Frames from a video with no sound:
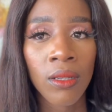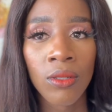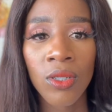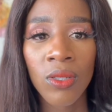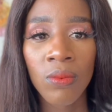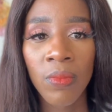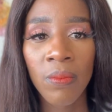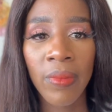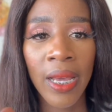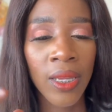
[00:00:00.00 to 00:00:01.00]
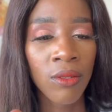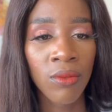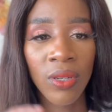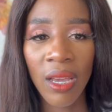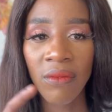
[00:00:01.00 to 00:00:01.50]
Just pop by,
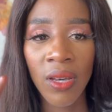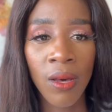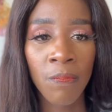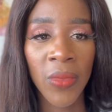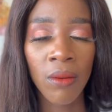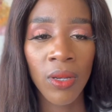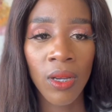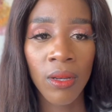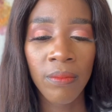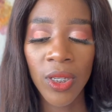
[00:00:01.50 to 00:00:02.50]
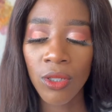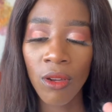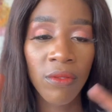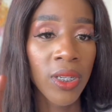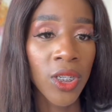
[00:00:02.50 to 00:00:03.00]
you'd have a mixture
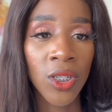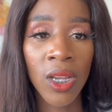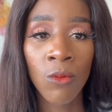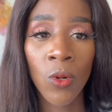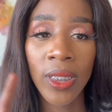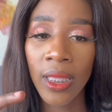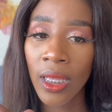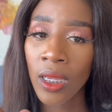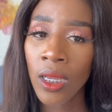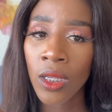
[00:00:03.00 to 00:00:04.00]
of conditioner and water in there.